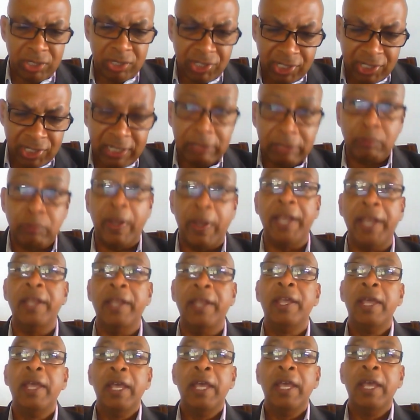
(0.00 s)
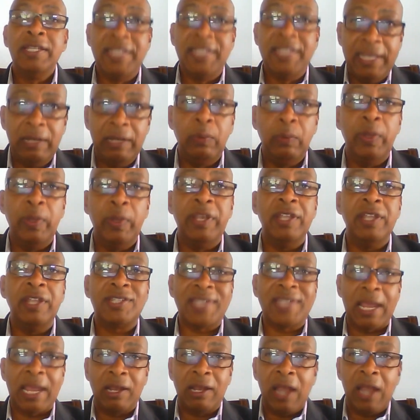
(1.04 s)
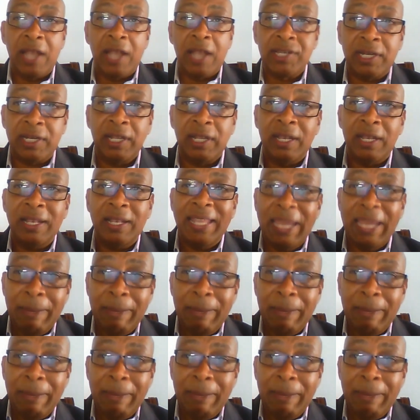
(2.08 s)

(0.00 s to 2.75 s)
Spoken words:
children deal with the psychological